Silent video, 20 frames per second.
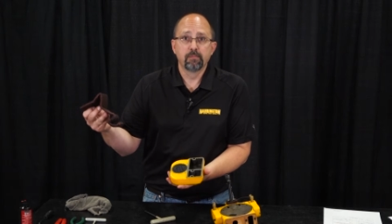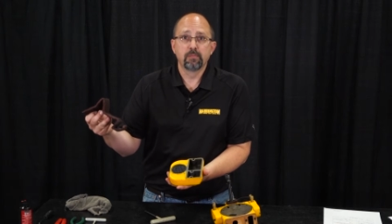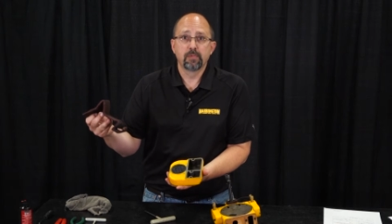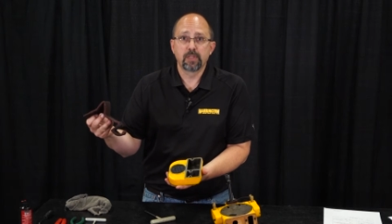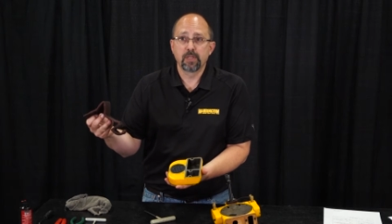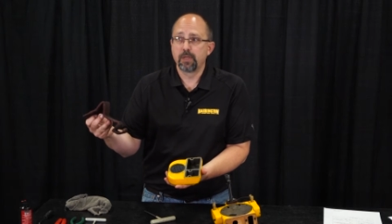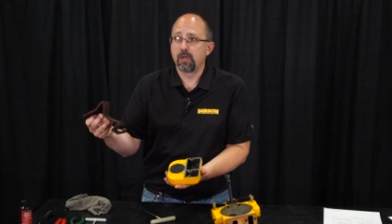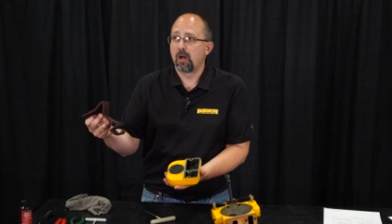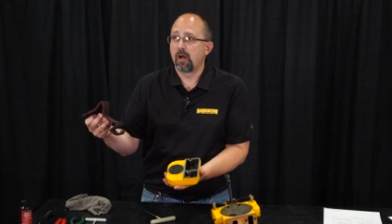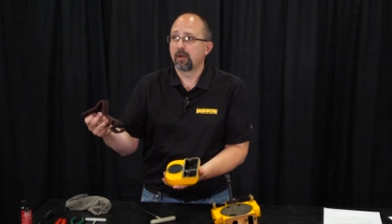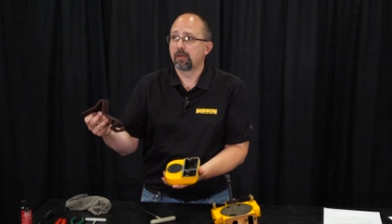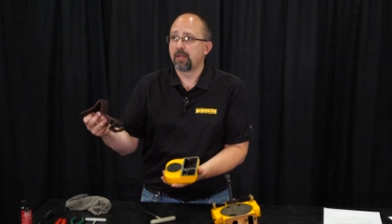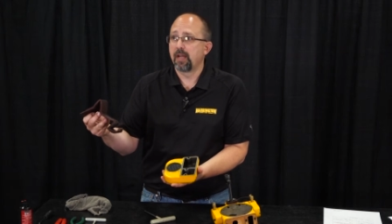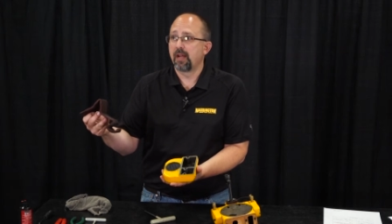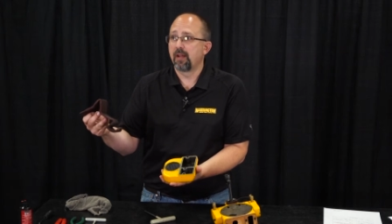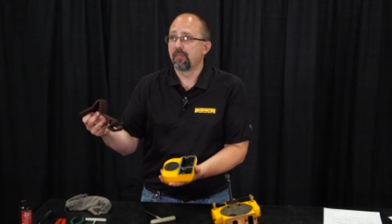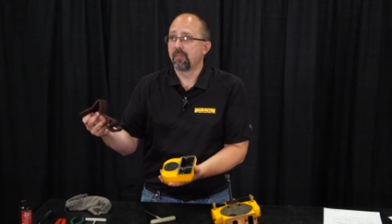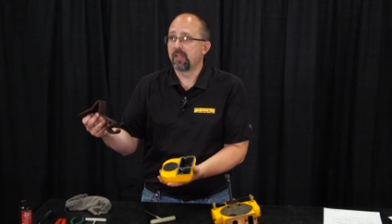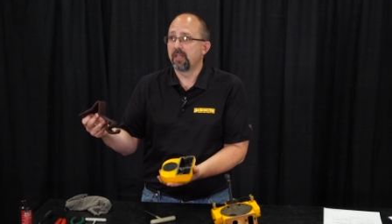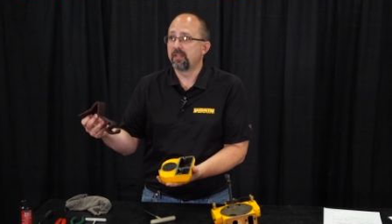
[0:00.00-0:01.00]
to knock
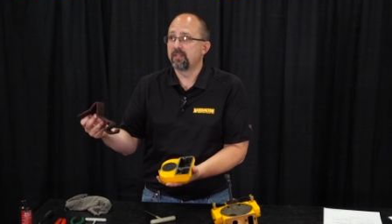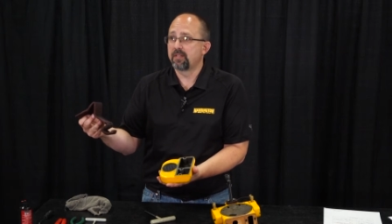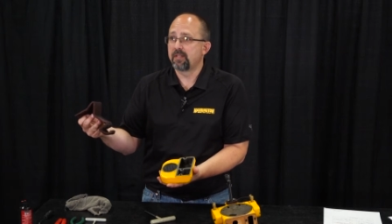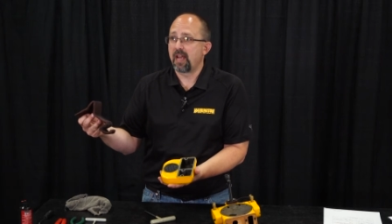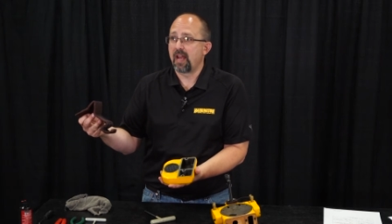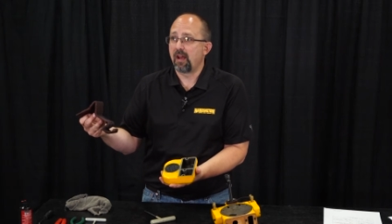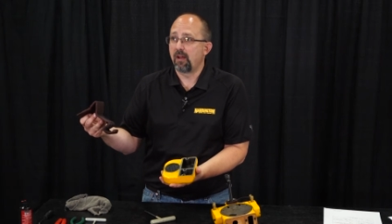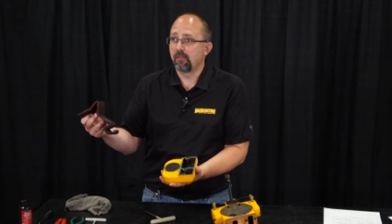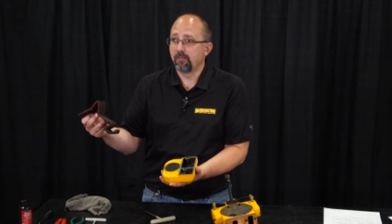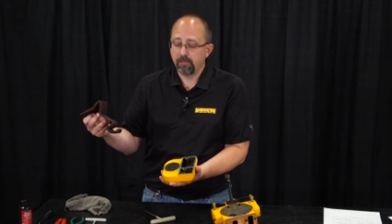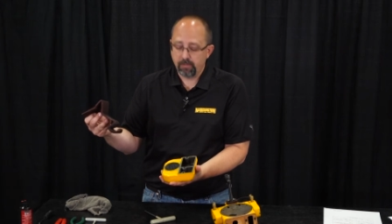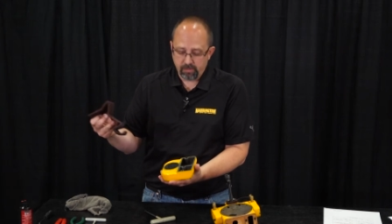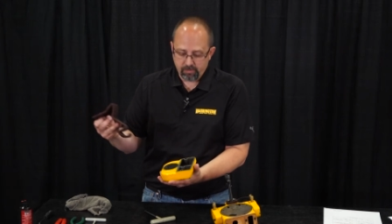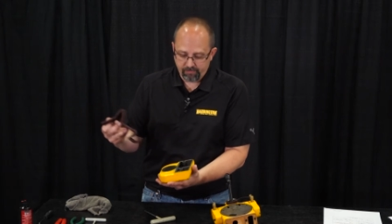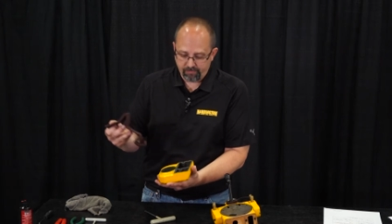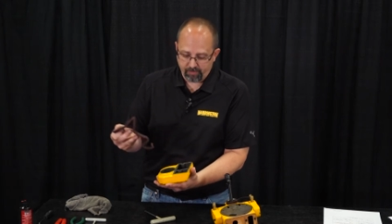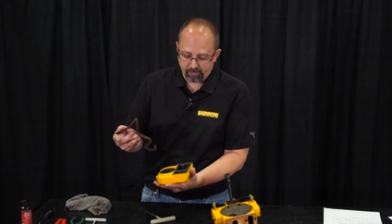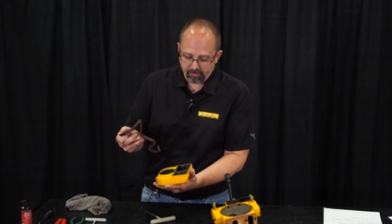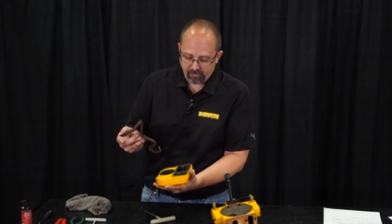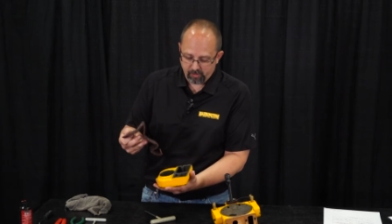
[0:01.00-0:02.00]
down the sound
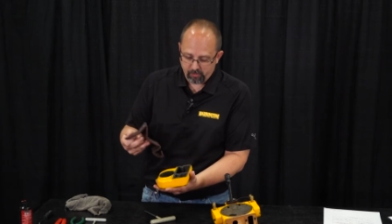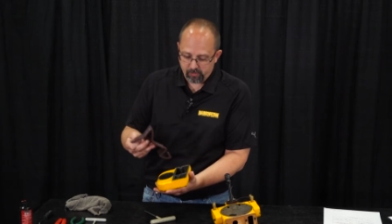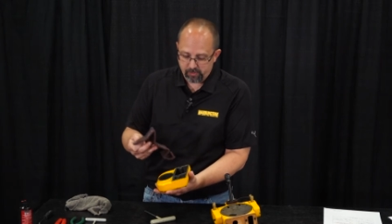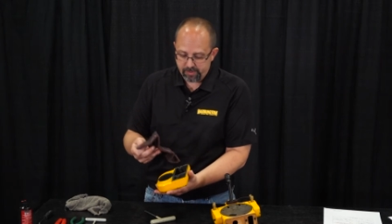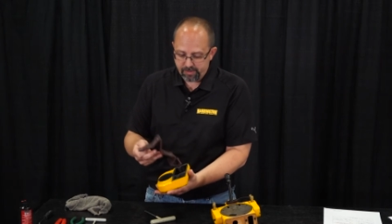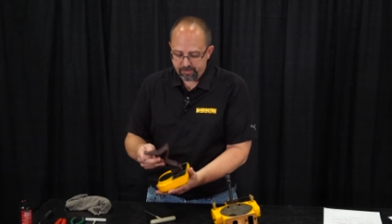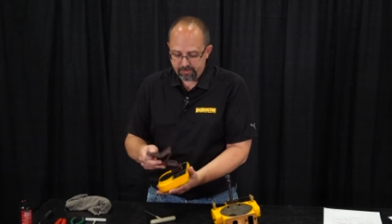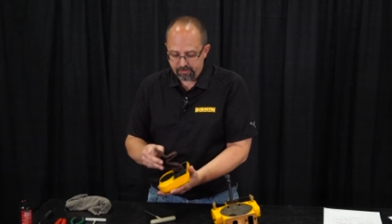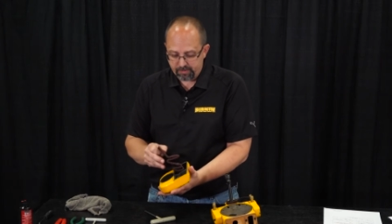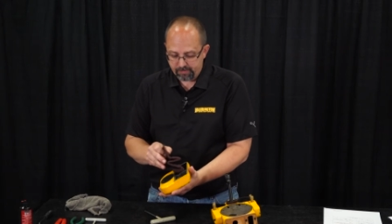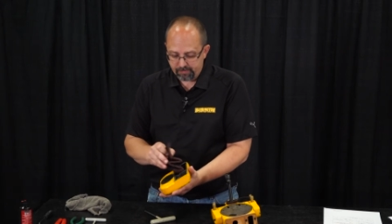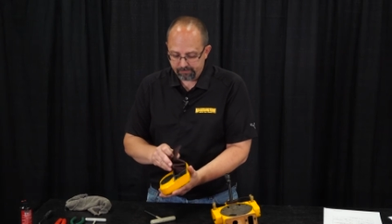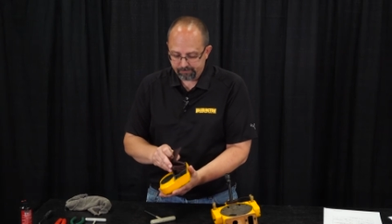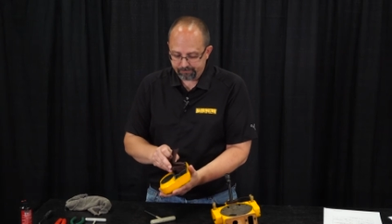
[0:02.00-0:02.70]
from the hoist.